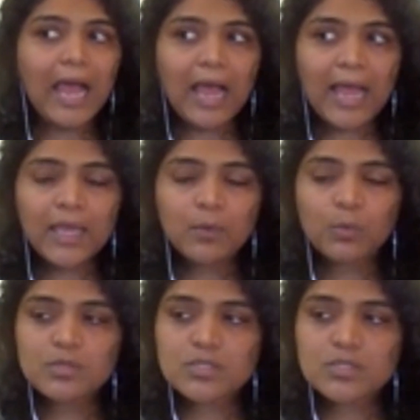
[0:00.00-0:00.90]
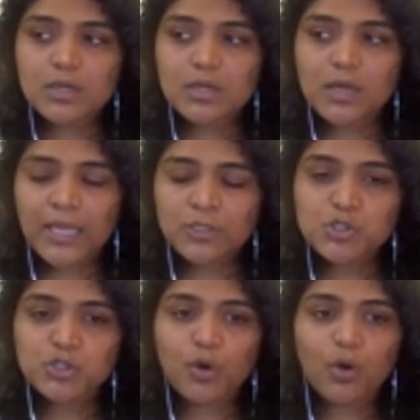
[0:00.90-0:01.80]
I would
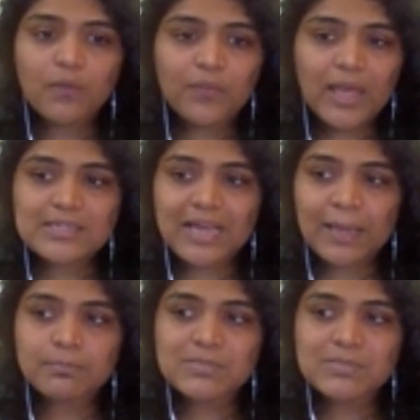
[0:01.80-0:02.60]
ensure that I'm